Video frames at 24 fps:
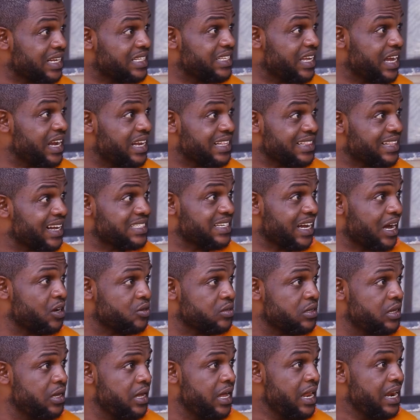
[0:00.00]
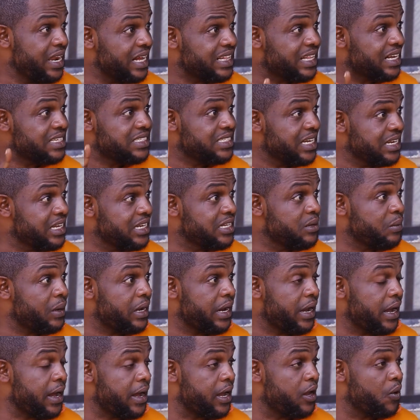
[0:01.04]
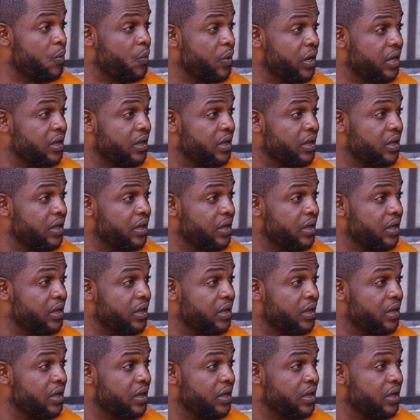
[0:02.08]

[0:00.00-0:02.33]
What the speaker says: want that girl in that house. Let her send her